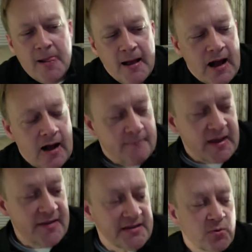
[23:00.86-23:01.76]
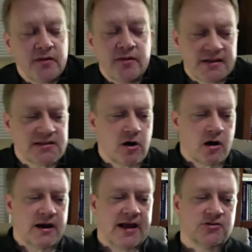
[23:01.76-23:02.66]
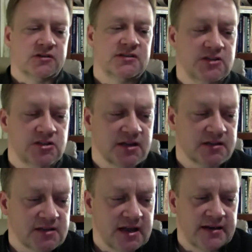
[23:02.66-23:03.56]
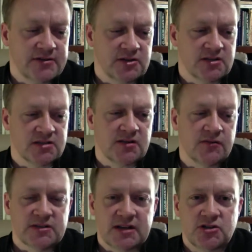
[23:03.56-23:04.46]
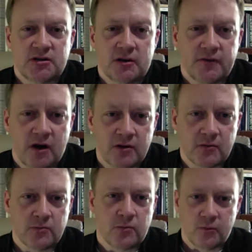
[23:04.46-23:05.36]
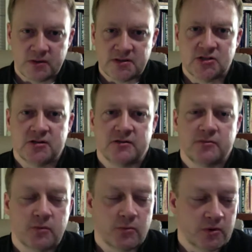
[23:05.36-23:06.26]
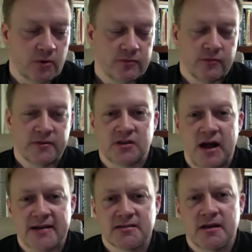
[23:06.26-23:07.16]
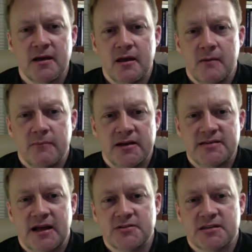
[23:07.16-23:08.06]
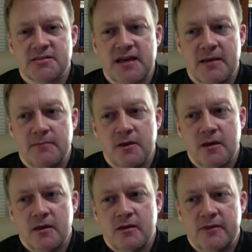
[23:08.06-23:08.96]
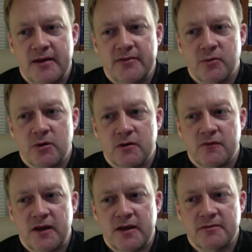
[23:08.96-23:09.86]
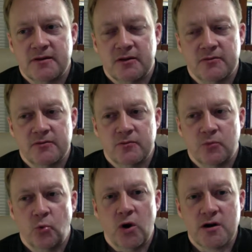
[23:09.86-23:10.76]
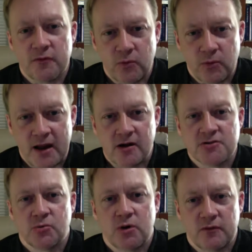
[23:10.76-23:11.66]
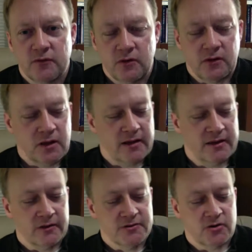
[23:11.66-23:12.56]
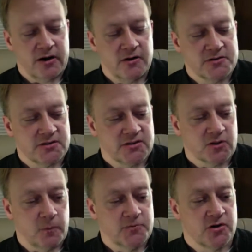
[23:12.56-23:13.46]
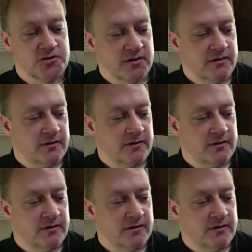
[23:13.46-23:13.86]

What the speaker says: And that's one of the things that art actually teaches us, and not just the civilization of art, or what we're teaching, what we're going through in this class, but it tells us that there were wonderful writers and wonderful illustrators and sculptors